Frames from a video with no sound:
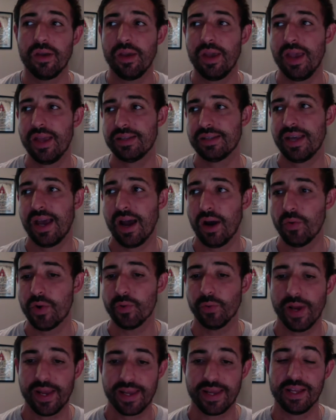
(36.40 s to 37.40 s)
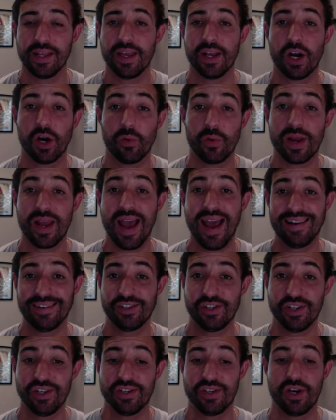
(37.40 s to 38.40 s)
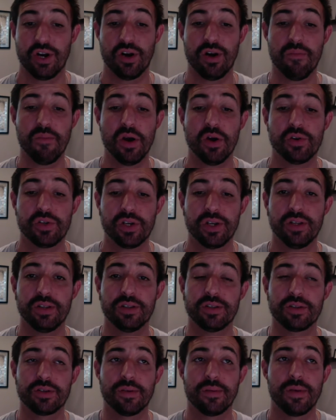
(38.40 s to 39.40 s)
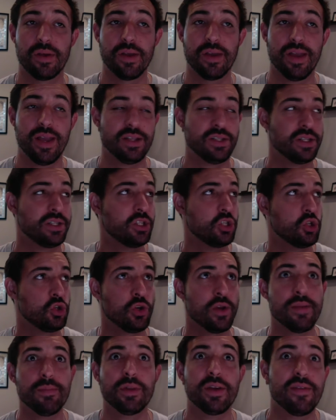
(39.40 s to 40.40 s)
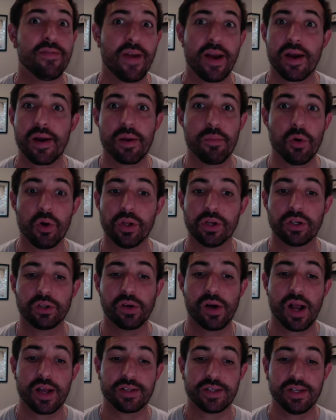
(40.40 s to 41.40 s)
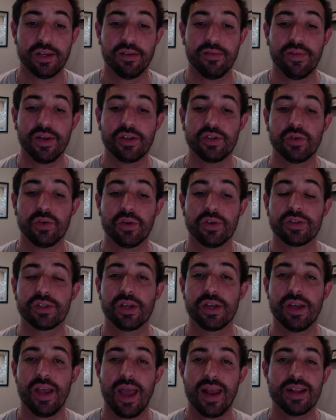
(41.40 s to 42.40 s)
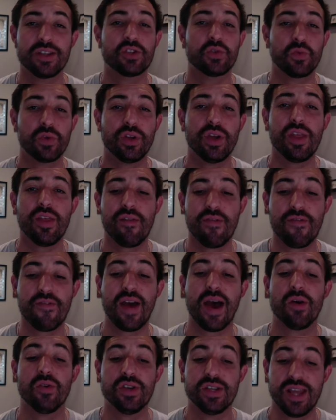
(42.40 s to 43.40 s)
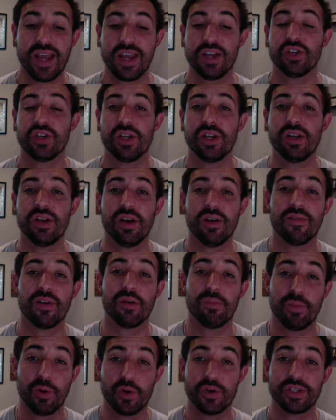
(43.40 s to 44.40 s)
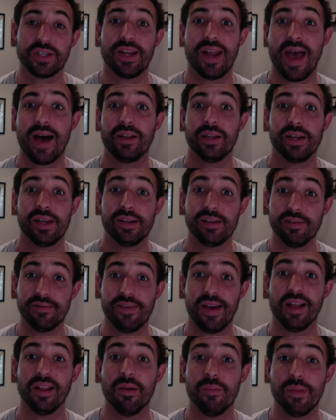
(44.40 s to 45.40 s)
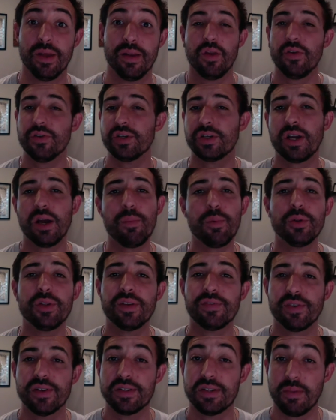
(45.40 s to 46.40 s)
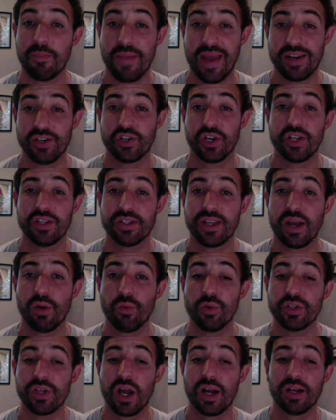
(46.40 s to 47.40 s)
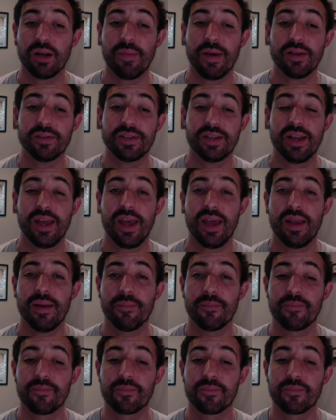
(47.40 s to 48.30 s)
It's how we regulate our reactions and our emotions. It's extremely variable across individuals, and it's really the foundation of our personality development. There's a couple different dimensions that we'll talk about today: